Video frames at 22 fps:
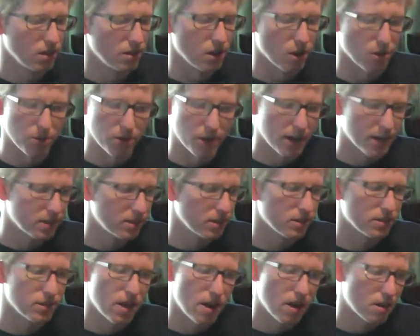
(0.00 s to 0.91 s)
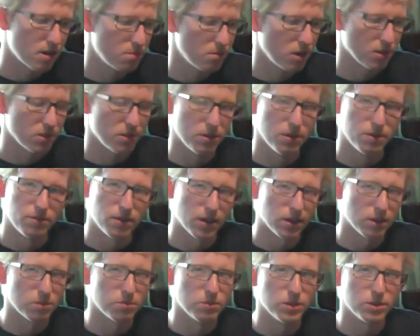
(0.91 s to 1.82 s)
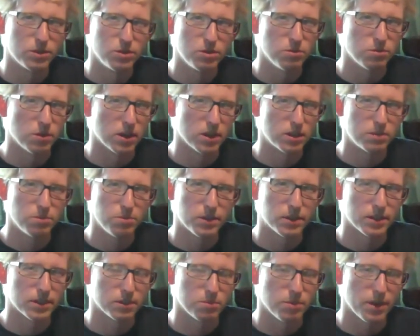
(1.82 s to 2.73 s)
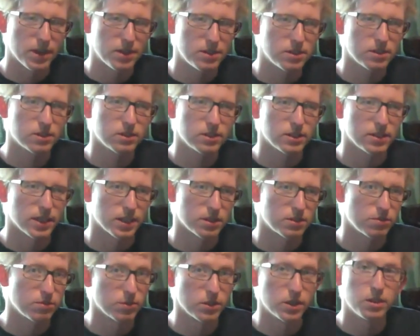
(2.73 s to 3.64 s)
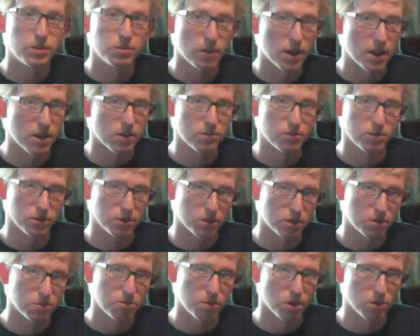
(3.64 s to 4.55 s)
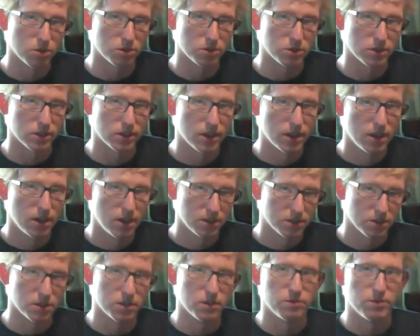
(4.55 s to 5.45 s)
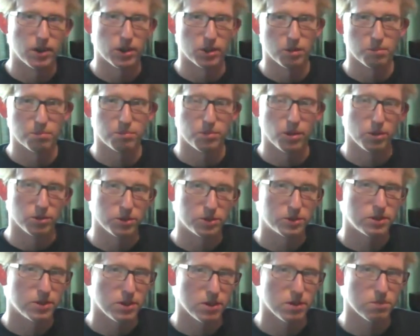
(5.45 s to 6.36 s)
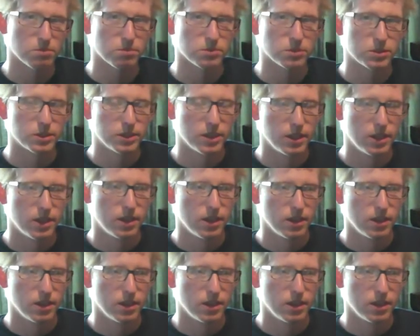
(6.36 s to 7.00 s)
Now, we're not going to talk about the development too much, because basically that's free reign for the composer to develop those themes